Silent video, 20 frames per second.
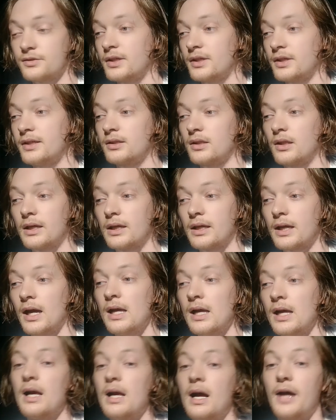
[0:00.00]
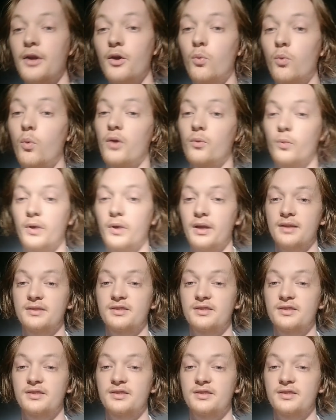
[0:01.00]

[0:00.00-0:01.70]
right? Like, I know one weakness of